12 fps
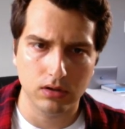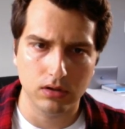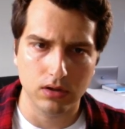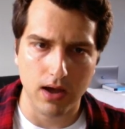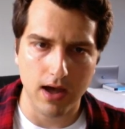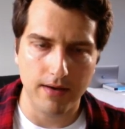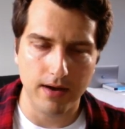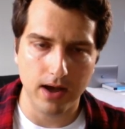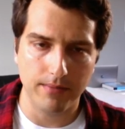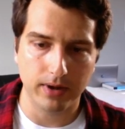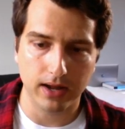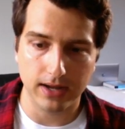I have, I have
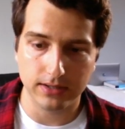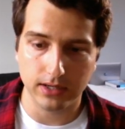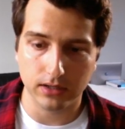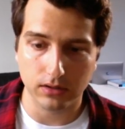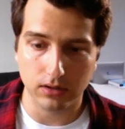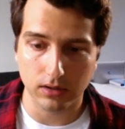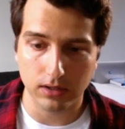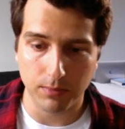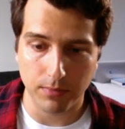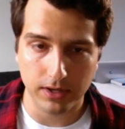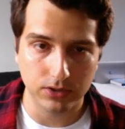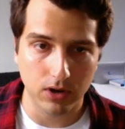my guy take a look.
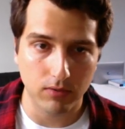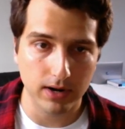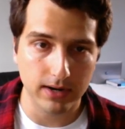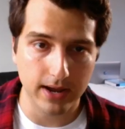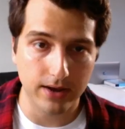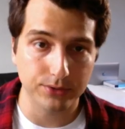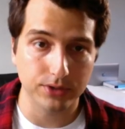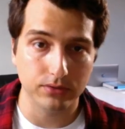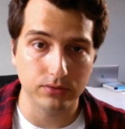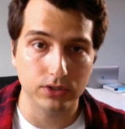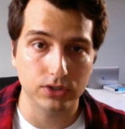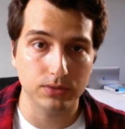He's on right now, so
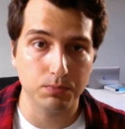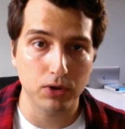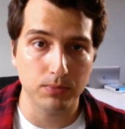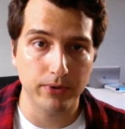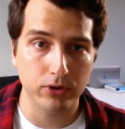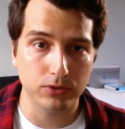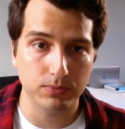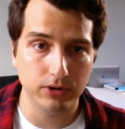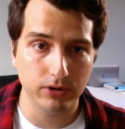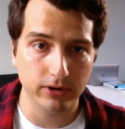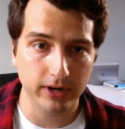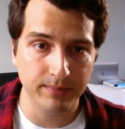just put, post me
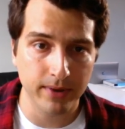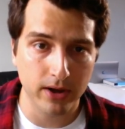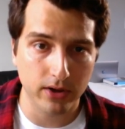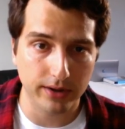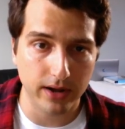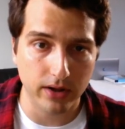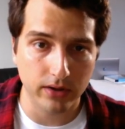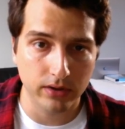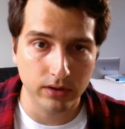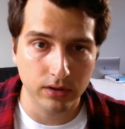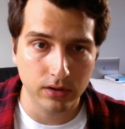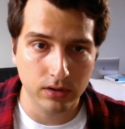your email and I'll
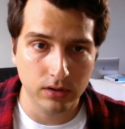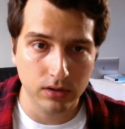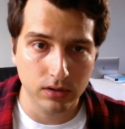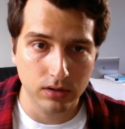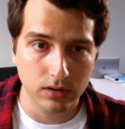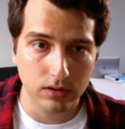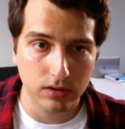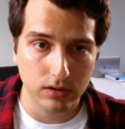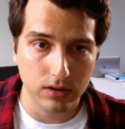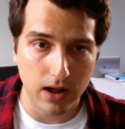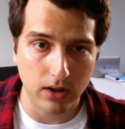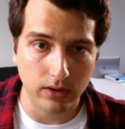
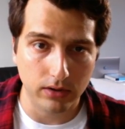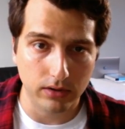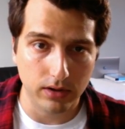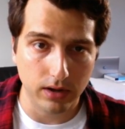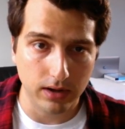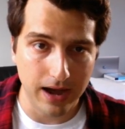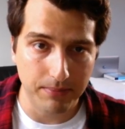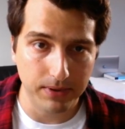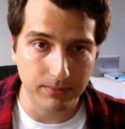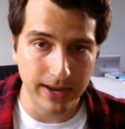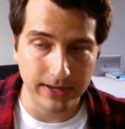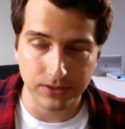I'll uh, copy
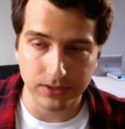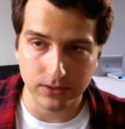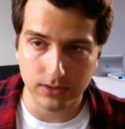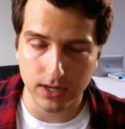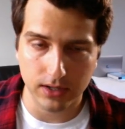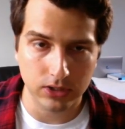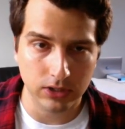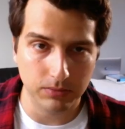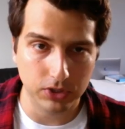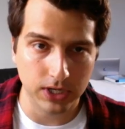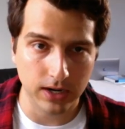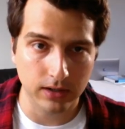and paste and send it to him to
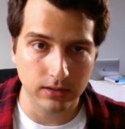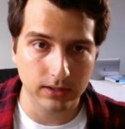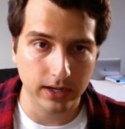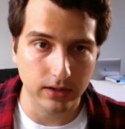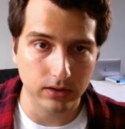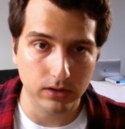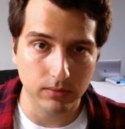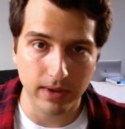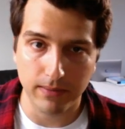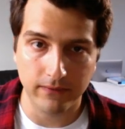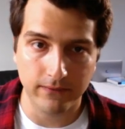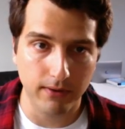check, take a look.
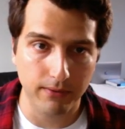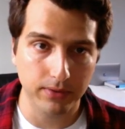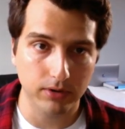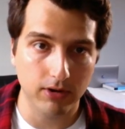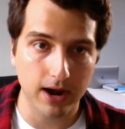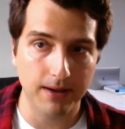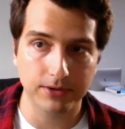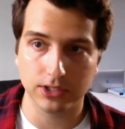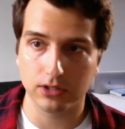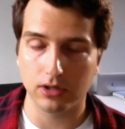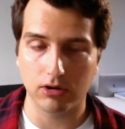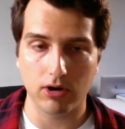Maybe it fell through the cracks.
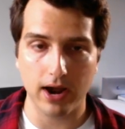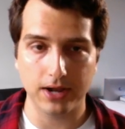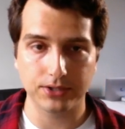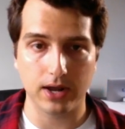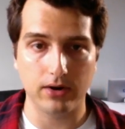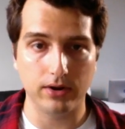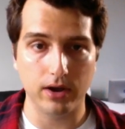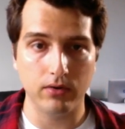The cracks, I don't know.